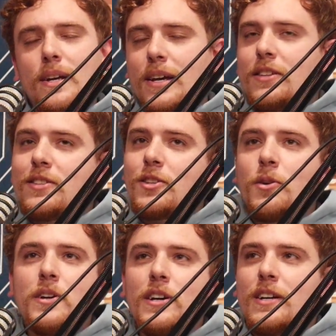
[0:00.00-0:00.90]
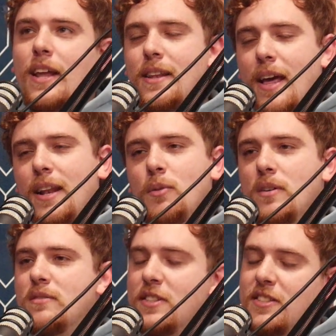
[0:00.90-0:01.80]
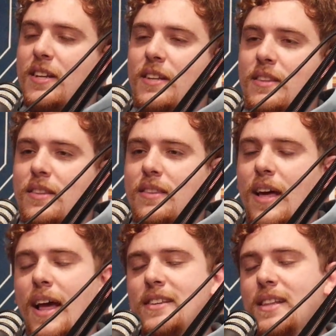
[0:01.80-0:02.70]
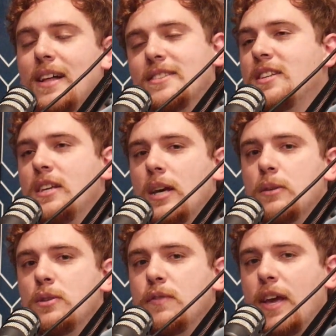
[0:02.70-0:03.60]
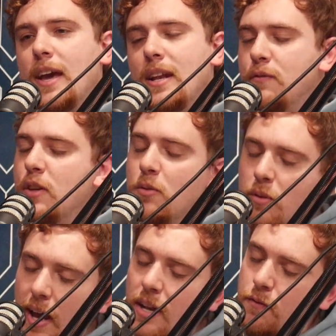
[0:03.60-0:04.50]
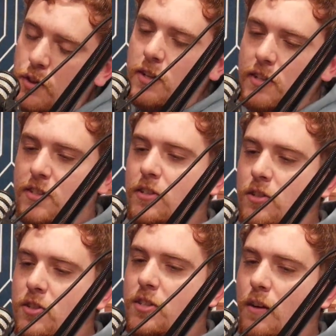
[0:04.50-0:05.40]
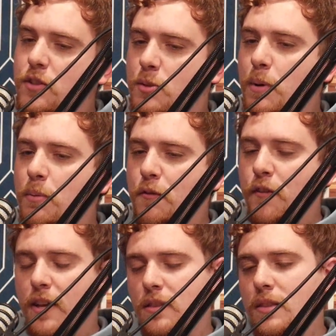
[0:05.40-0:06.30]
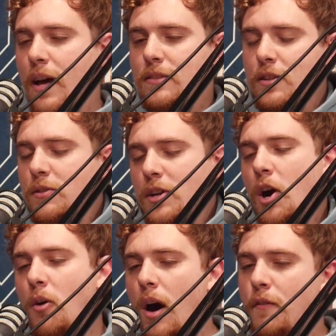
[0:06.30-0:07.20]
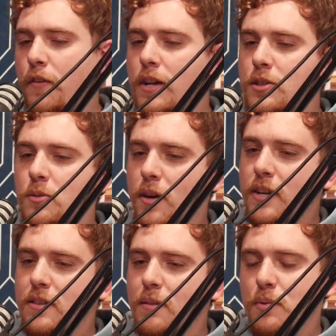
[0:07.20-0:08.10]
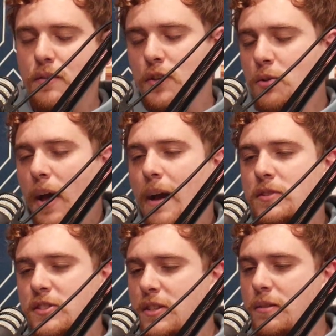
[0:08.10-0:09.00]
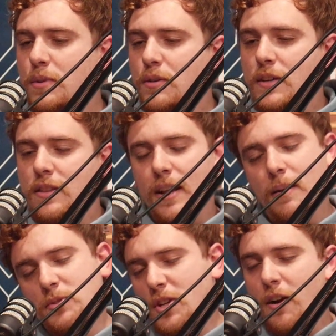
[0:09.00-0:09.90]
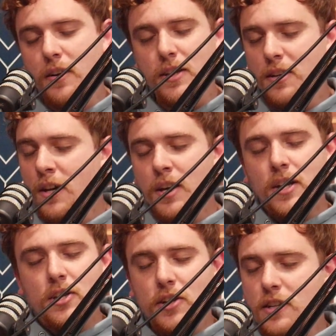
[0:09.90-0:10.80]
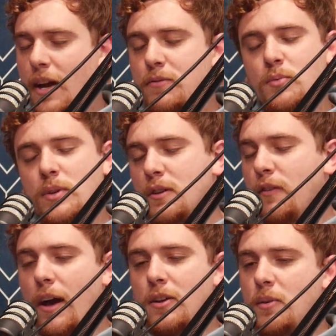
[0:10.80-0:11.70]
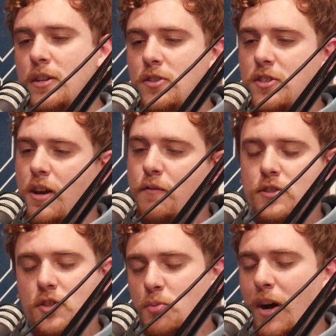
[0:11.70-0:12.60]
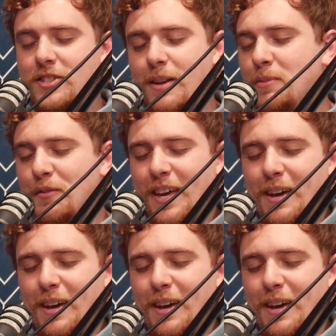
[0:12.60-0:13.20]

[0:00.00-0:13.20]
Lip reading: it's so good. And anyone listening that has not seen Catch Me If You Can, if you consider yourself a Spielberg fan, not to go off on you or anything, but if you haven't seen the movie, then I'm sorry. You're going to have to reevaluate yourself and just watch that movie